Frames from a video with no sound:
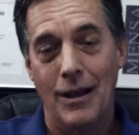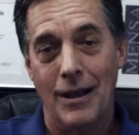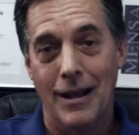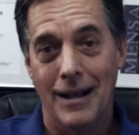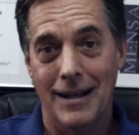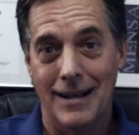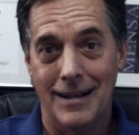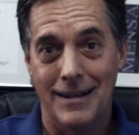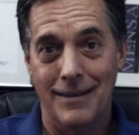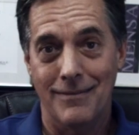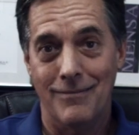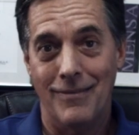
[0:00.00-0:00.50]

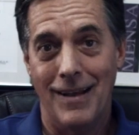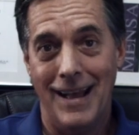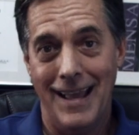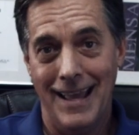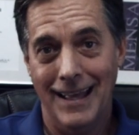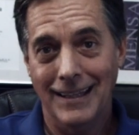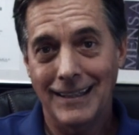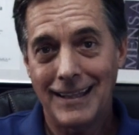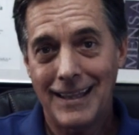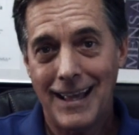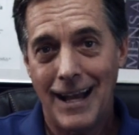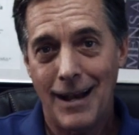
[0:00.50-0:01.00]
a
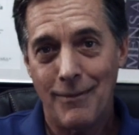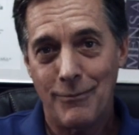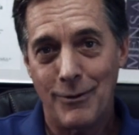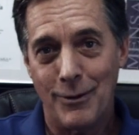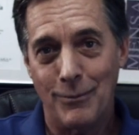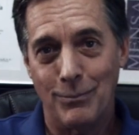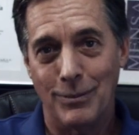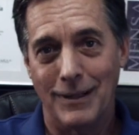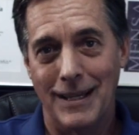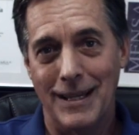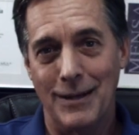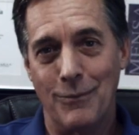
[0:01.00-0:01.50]
helicopter
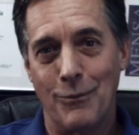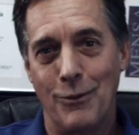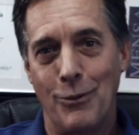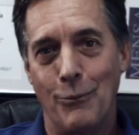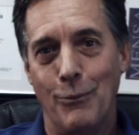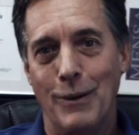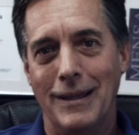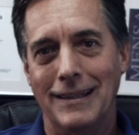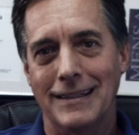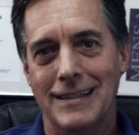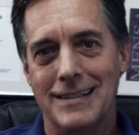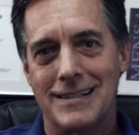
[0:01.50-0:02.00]
blade with
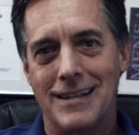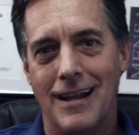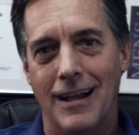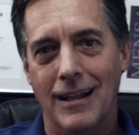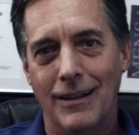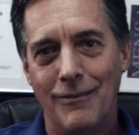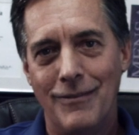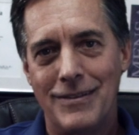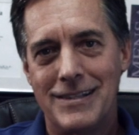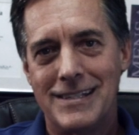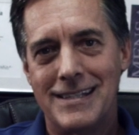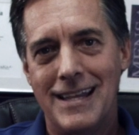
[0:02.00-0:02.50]
winglets, all
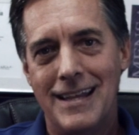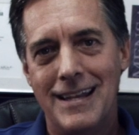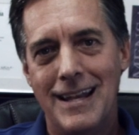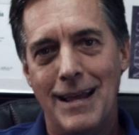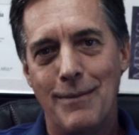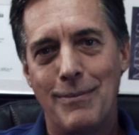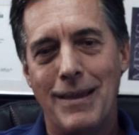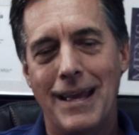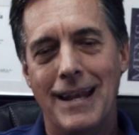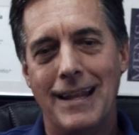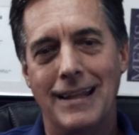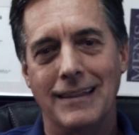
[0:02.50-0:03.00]
of a sudden I'm
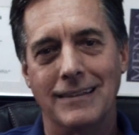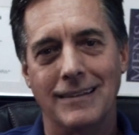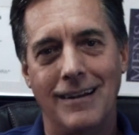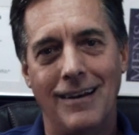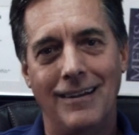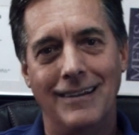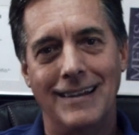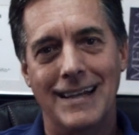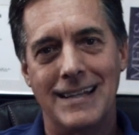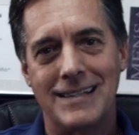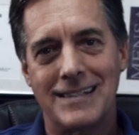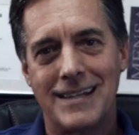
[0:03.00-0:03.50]
getting a little
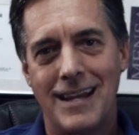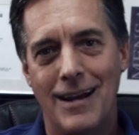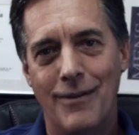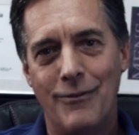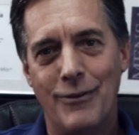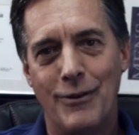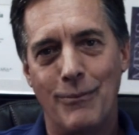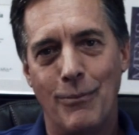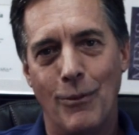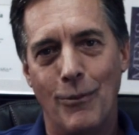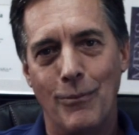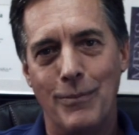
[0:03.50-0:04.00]
less
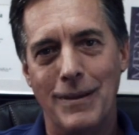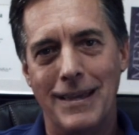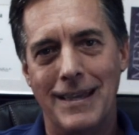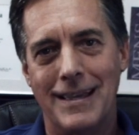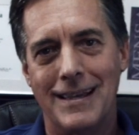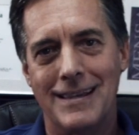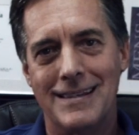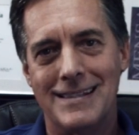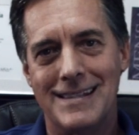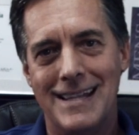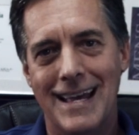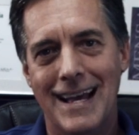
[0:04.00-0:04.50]
comfortable
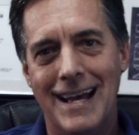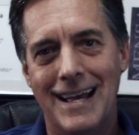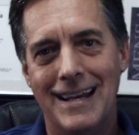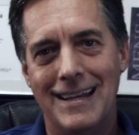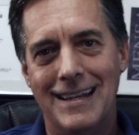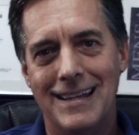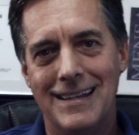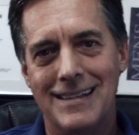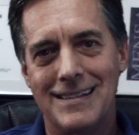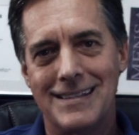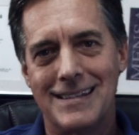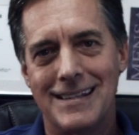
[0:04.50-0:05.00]
because that
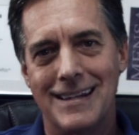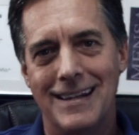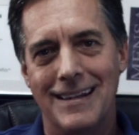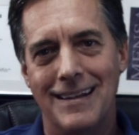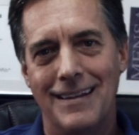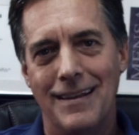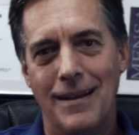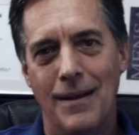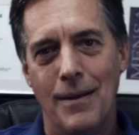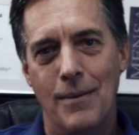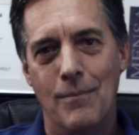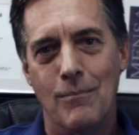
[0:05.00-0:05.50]
is
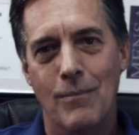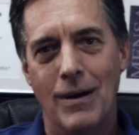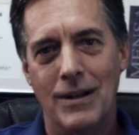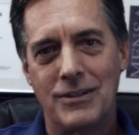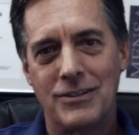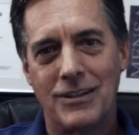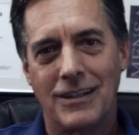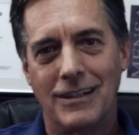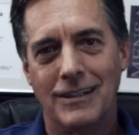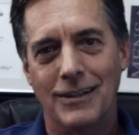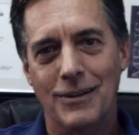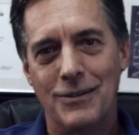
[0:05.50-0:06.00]
much
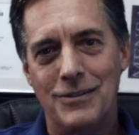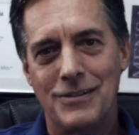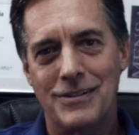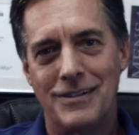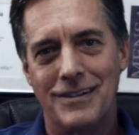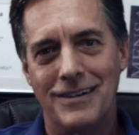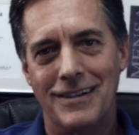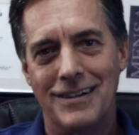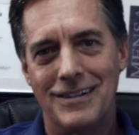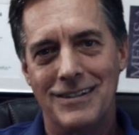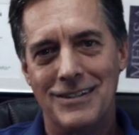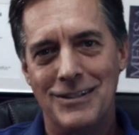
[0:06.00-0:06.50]
closer
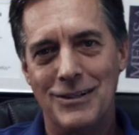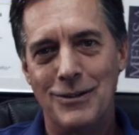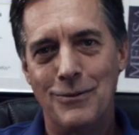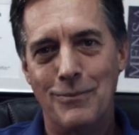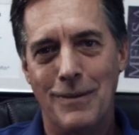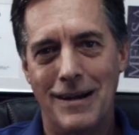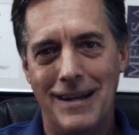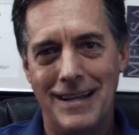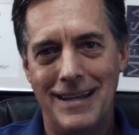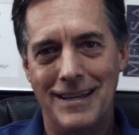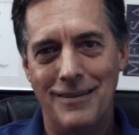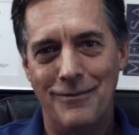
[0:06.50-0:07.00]
to
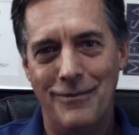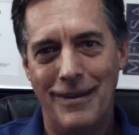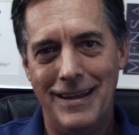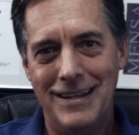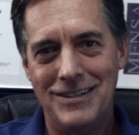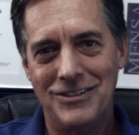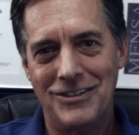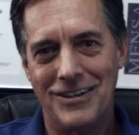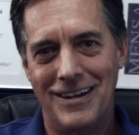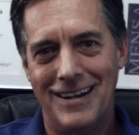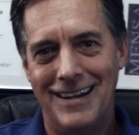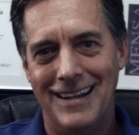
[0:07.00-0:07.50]
my
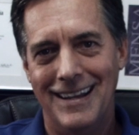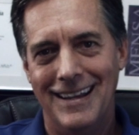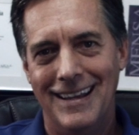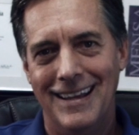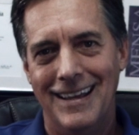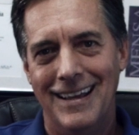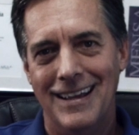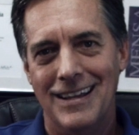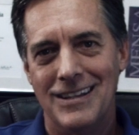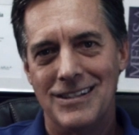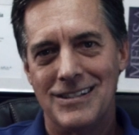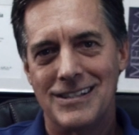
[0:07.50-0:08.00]
invention.
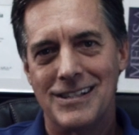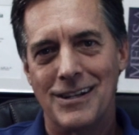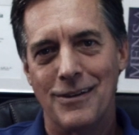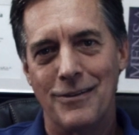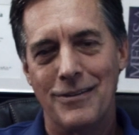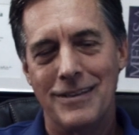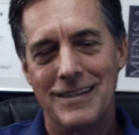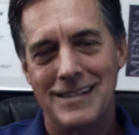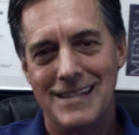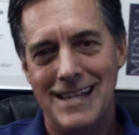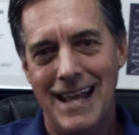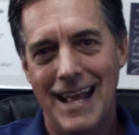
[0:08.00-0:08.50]
So
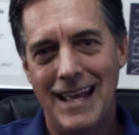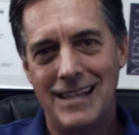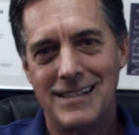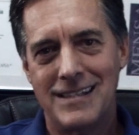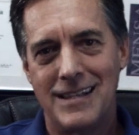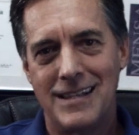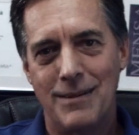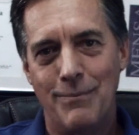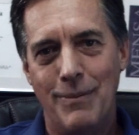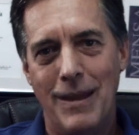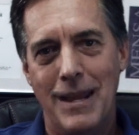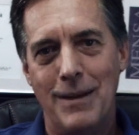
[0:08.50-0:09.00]
this
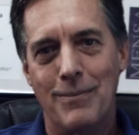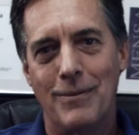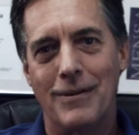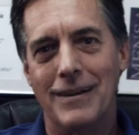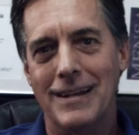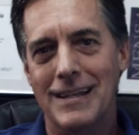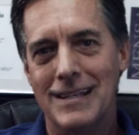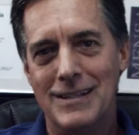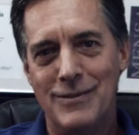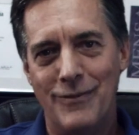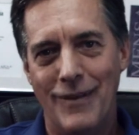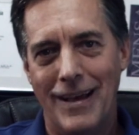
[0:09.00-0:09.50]
NASA paper
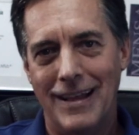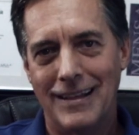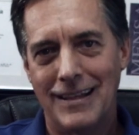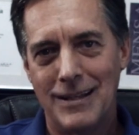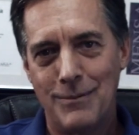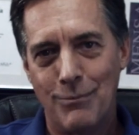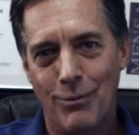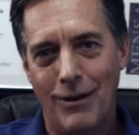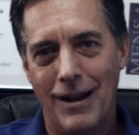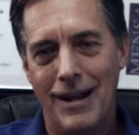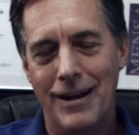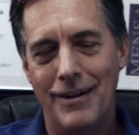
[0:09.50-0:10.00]
is valid
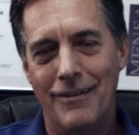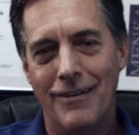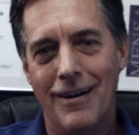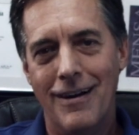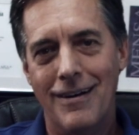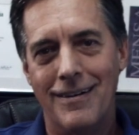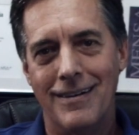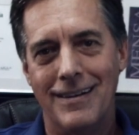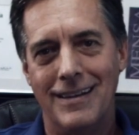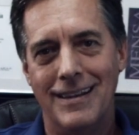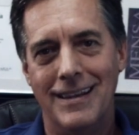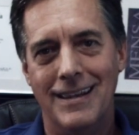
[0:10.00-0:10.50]
prior art.
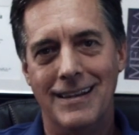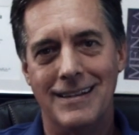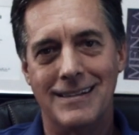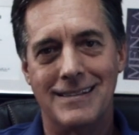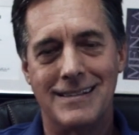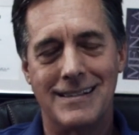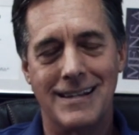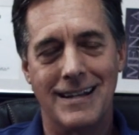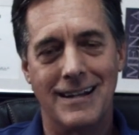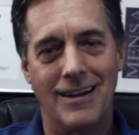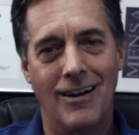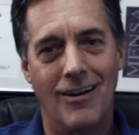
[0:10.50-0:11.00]
It's
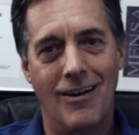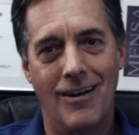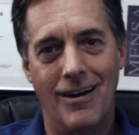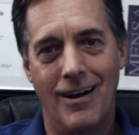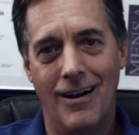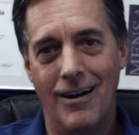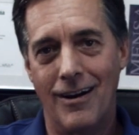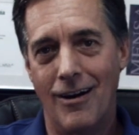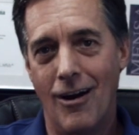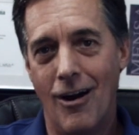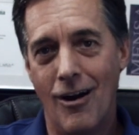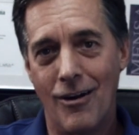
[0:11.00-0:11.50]
an
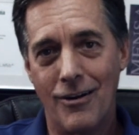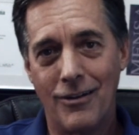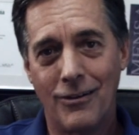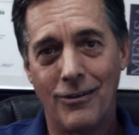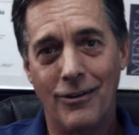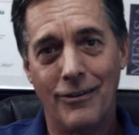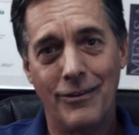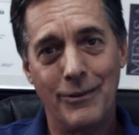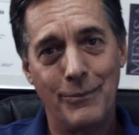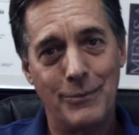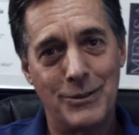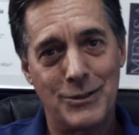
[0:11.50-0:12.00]
article
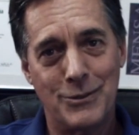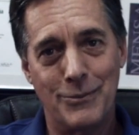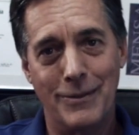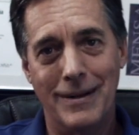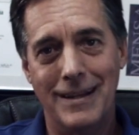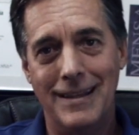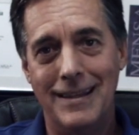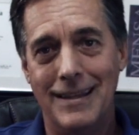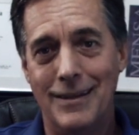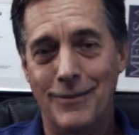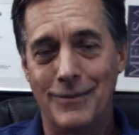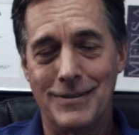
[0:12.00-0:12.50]
that was written
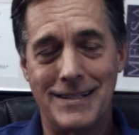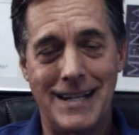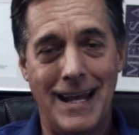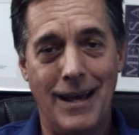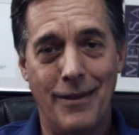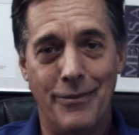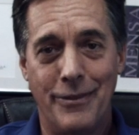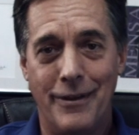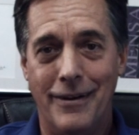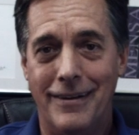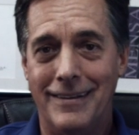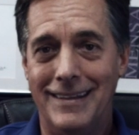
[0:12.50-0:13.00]
that was out
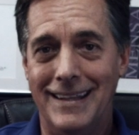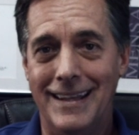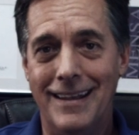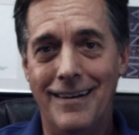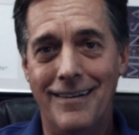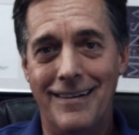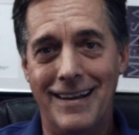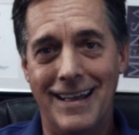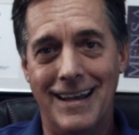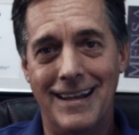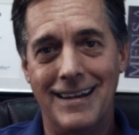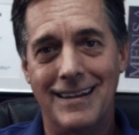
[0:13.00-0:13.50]
there on the
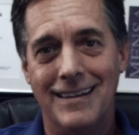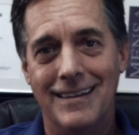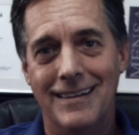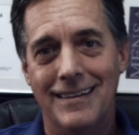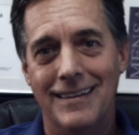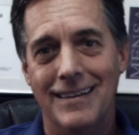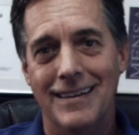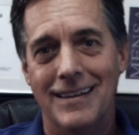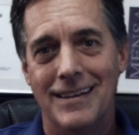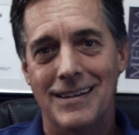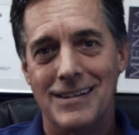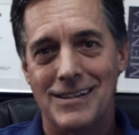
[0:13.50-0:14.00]
internet.
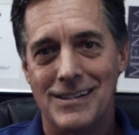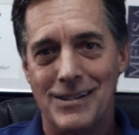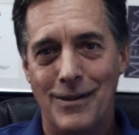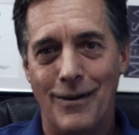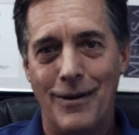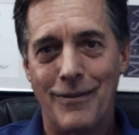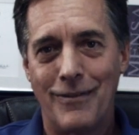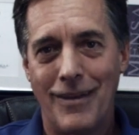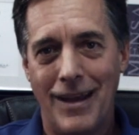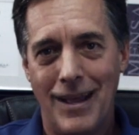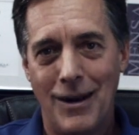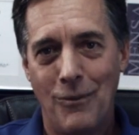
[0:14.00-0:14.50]
So I've
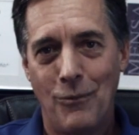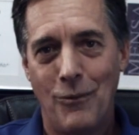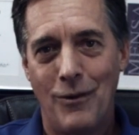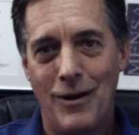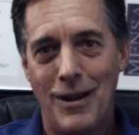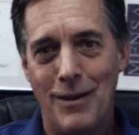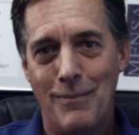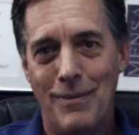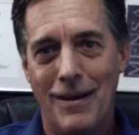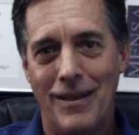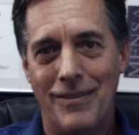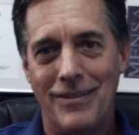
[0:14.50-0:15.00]
got to worry
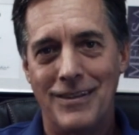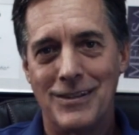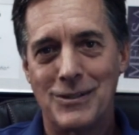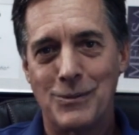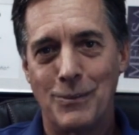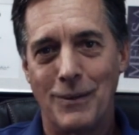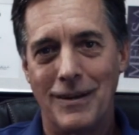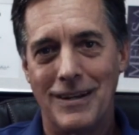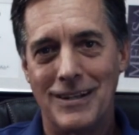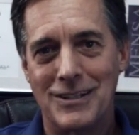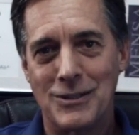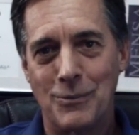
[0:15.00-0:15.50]
about this
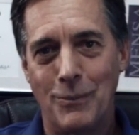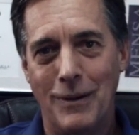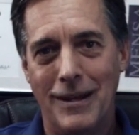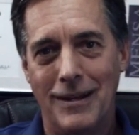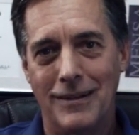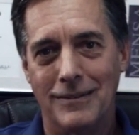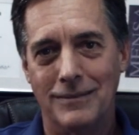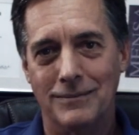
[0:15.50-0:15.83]
one as well.